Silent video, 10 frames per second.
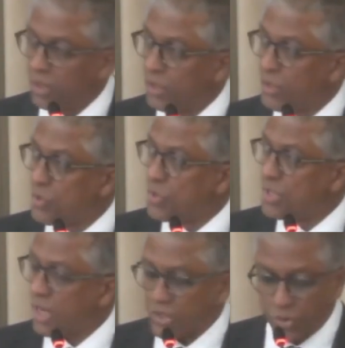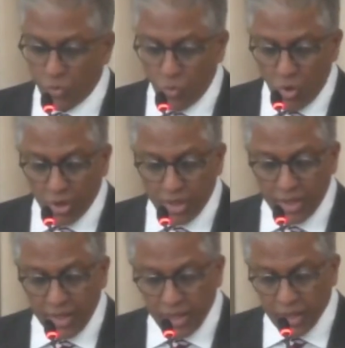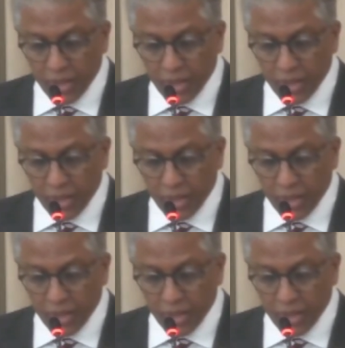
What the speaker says: A new Section 1A